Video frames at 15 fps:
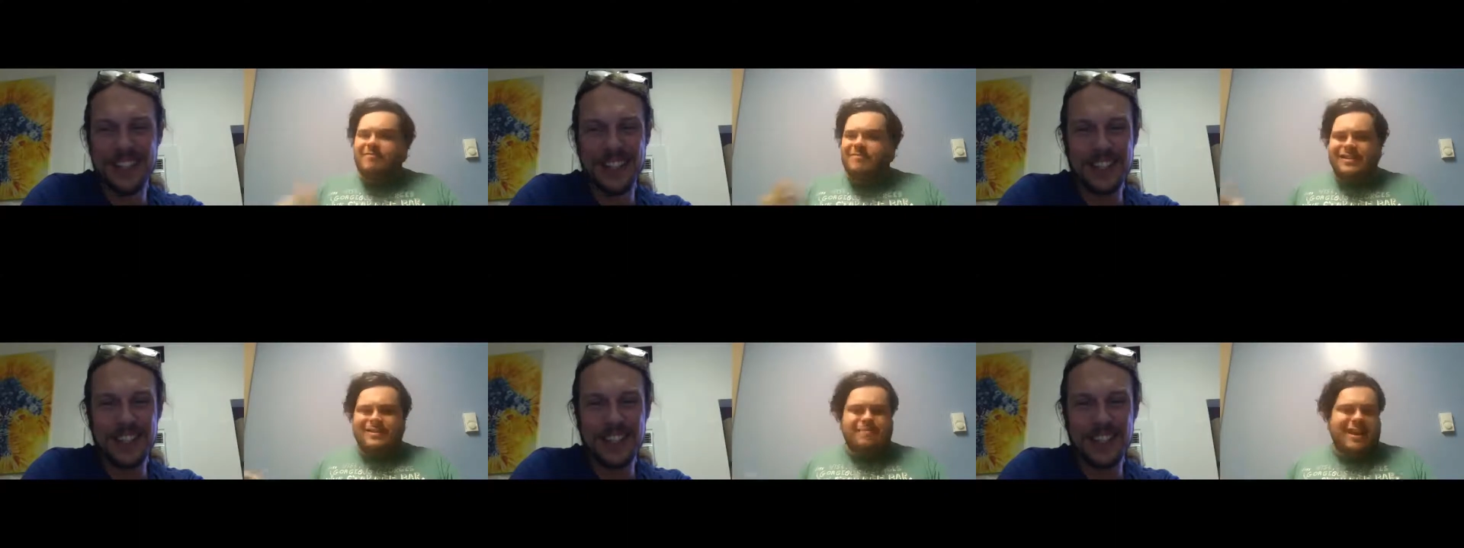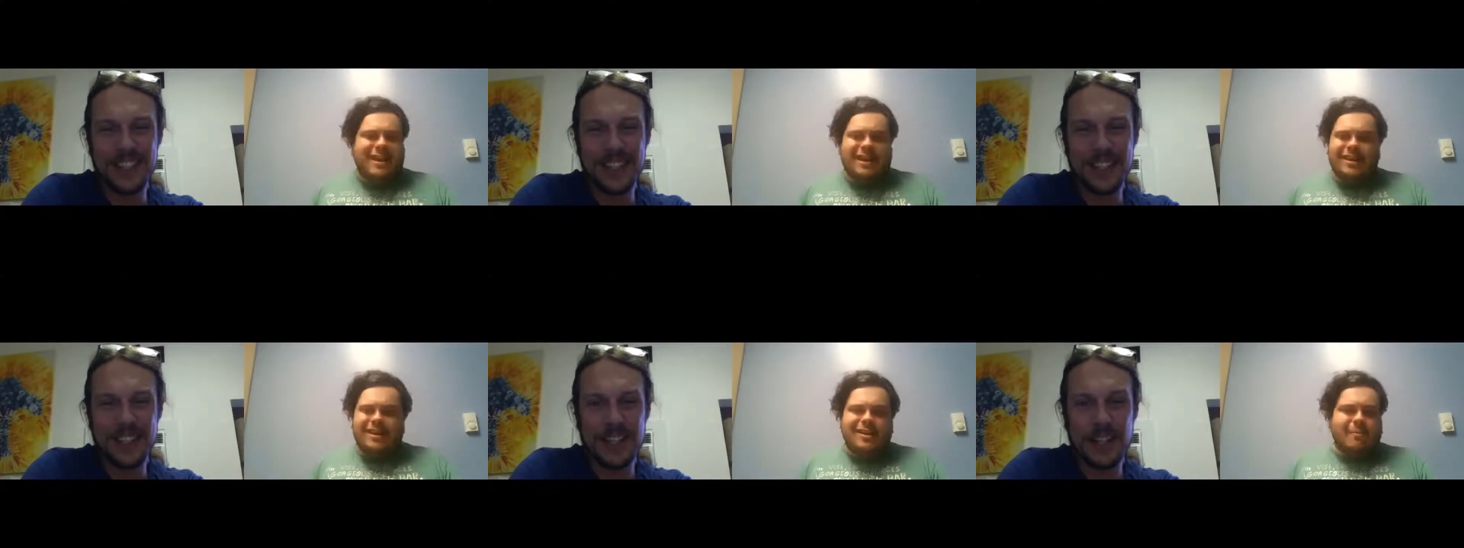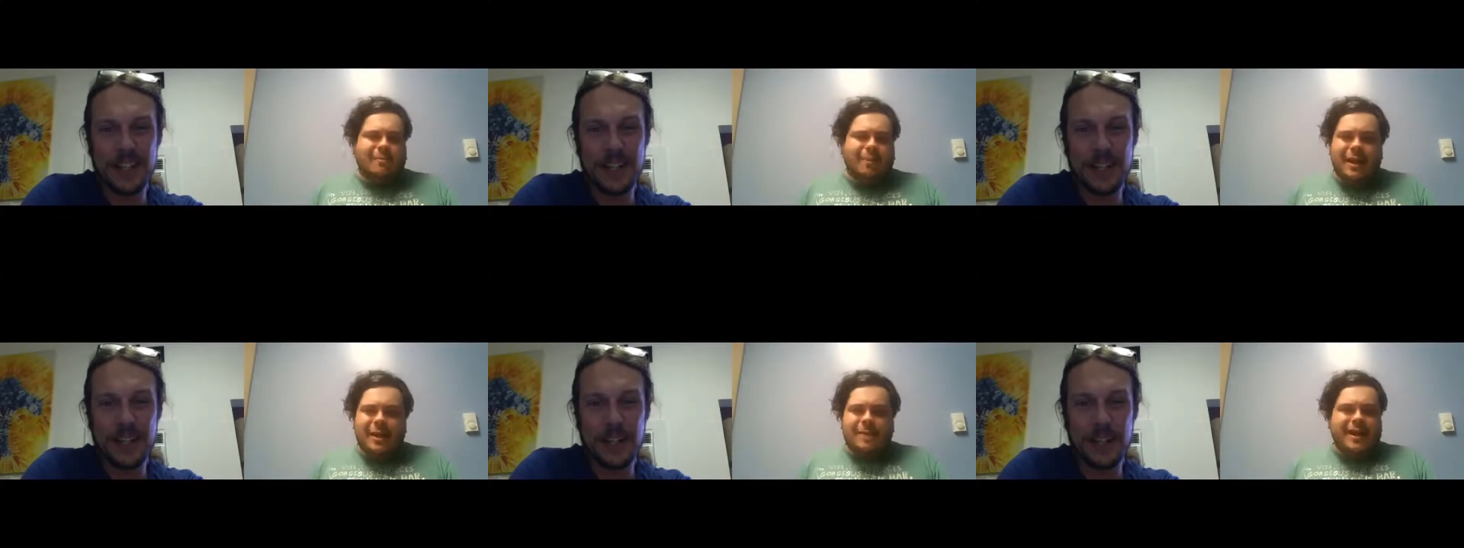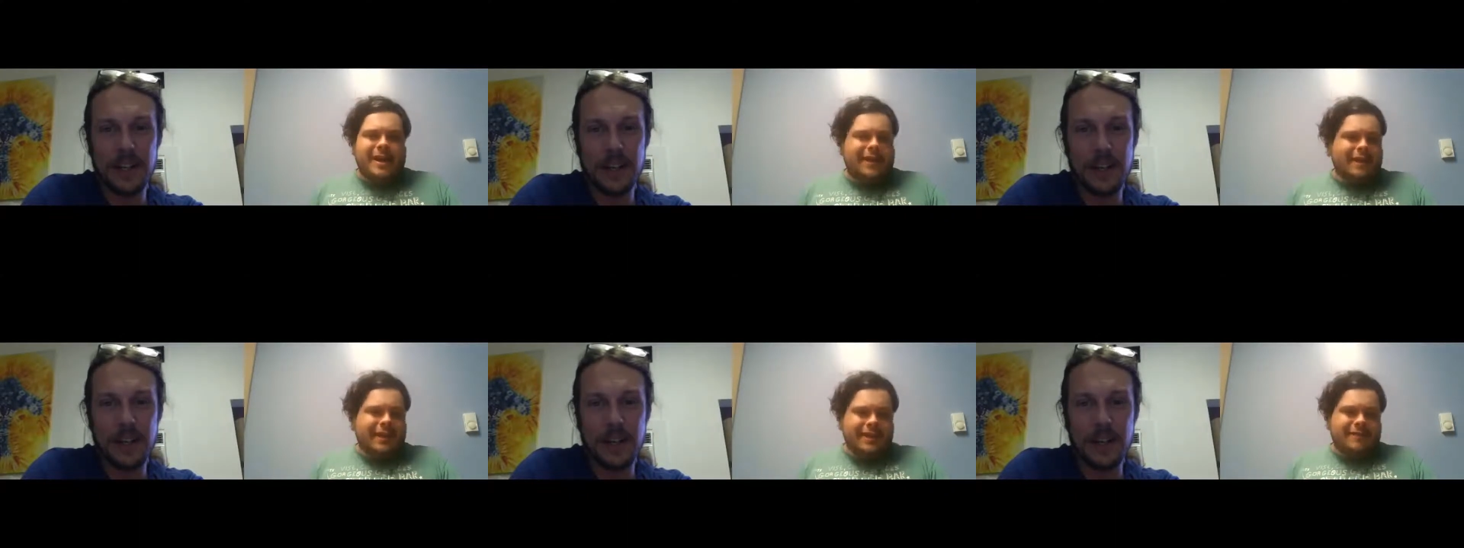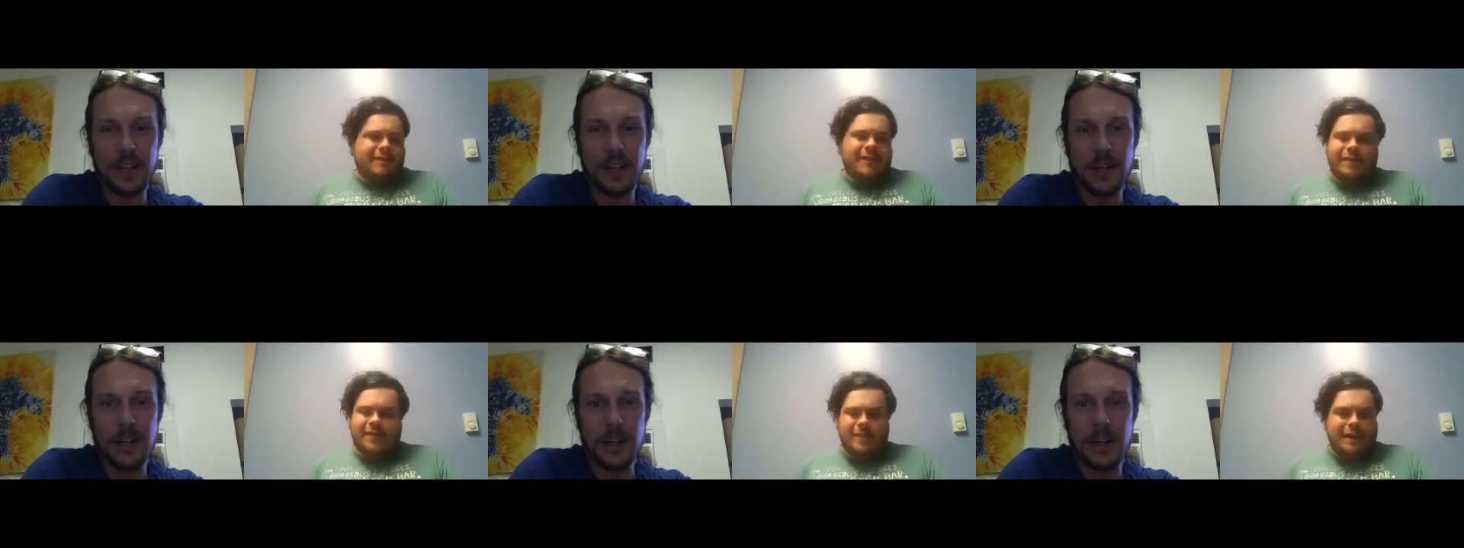Speaker 1: It's big. You could probably make it like
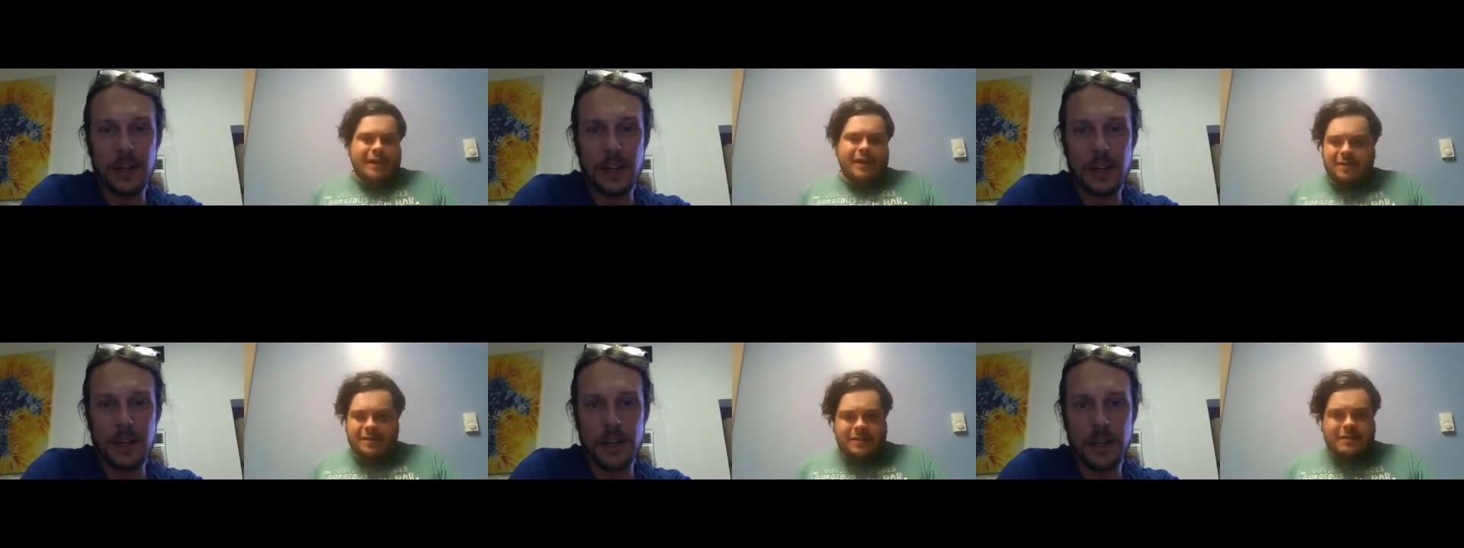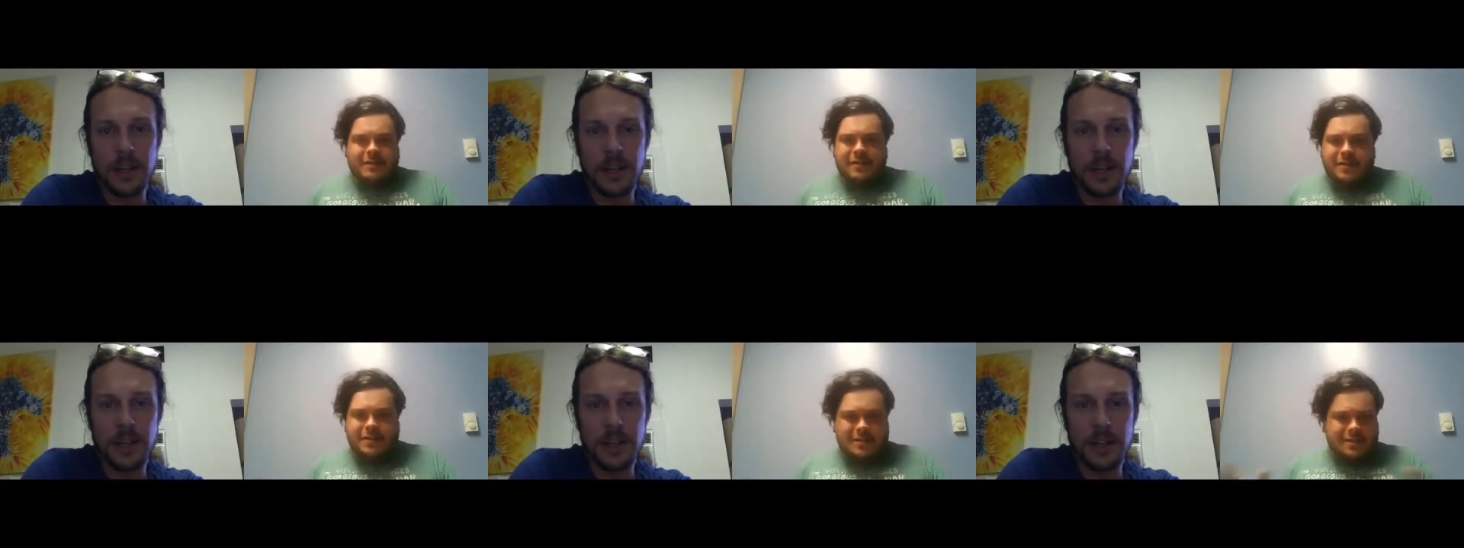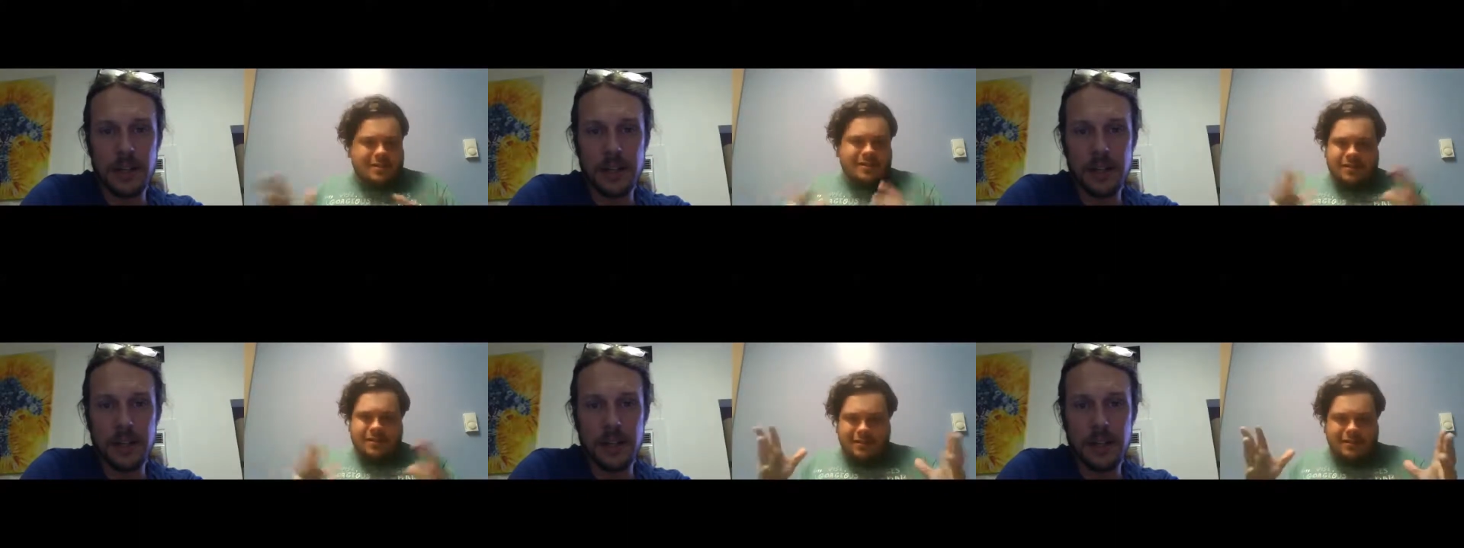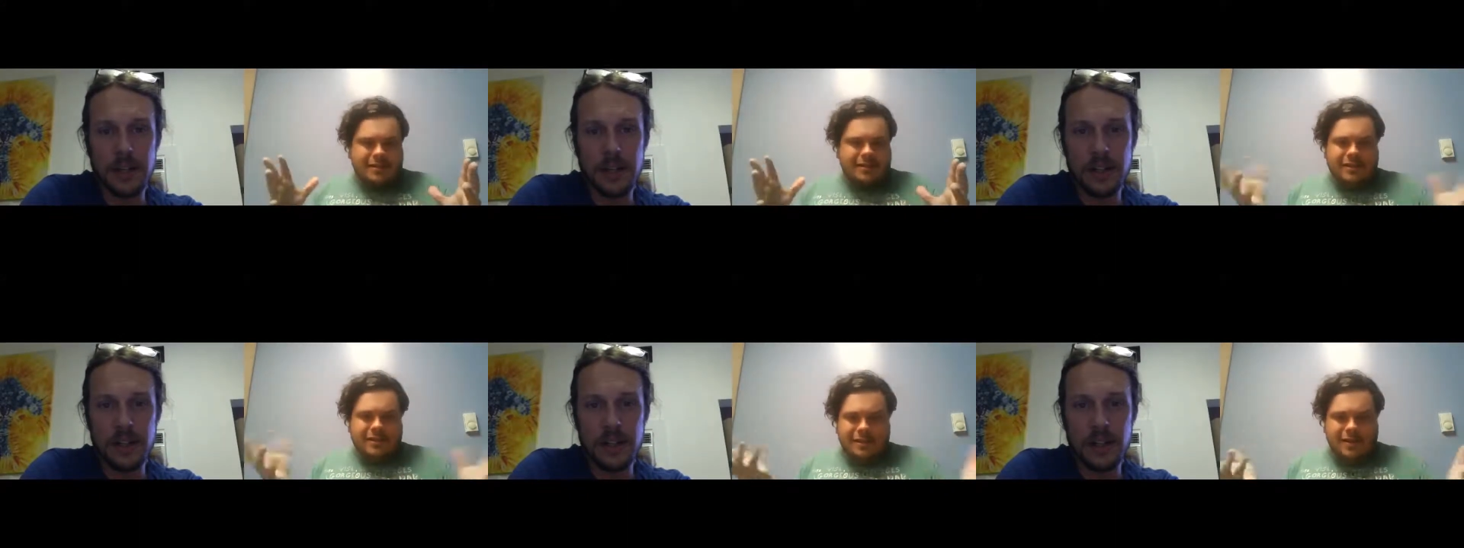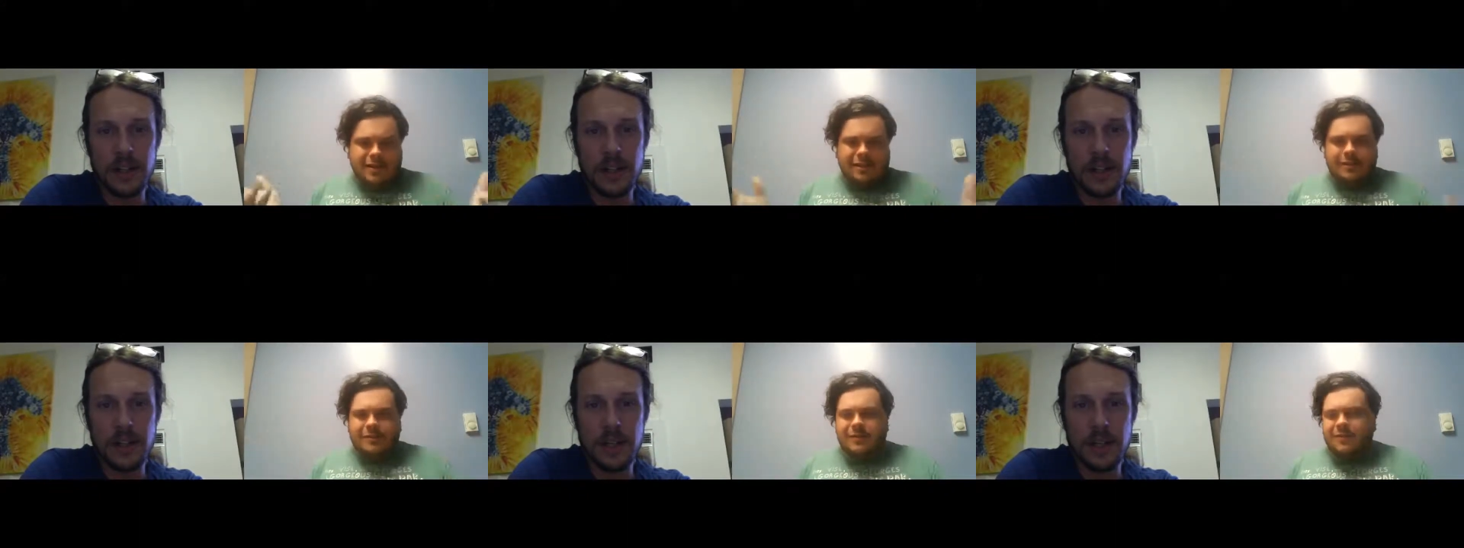50 pages if you just, you
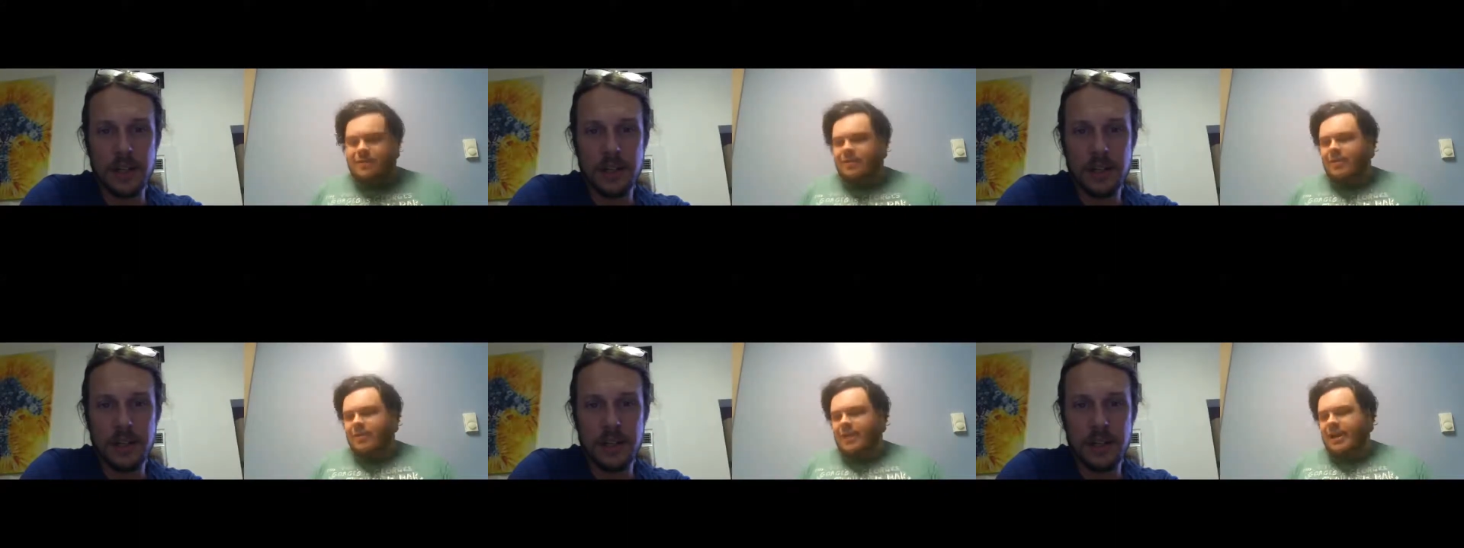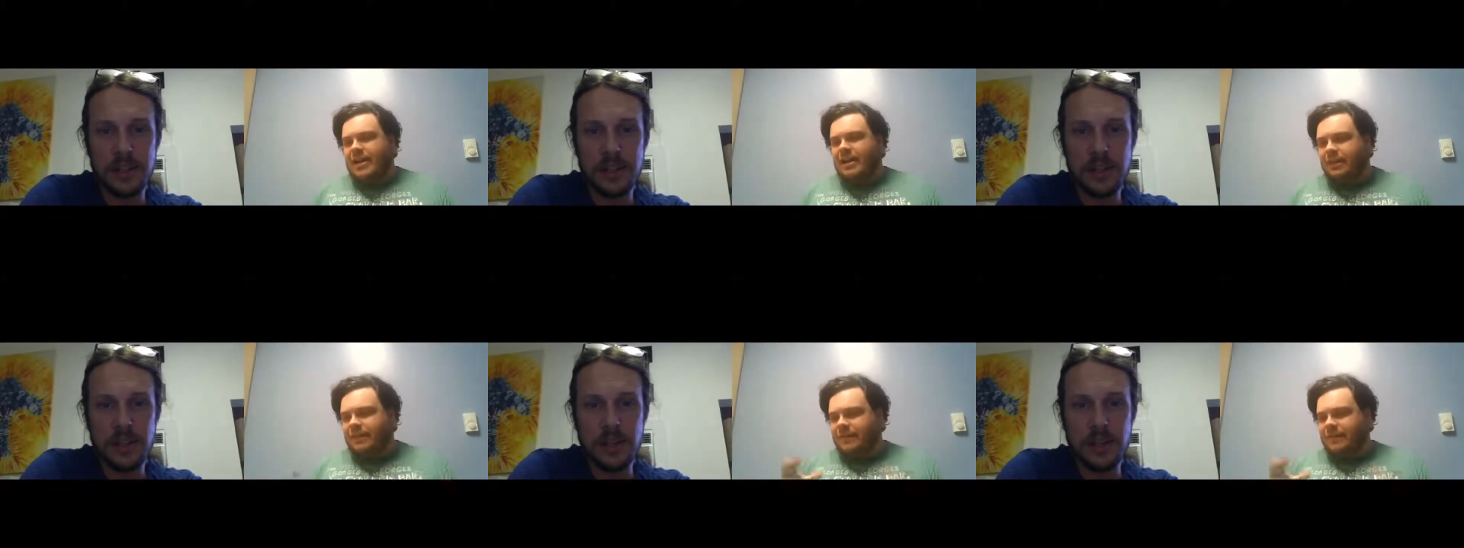know, it was regular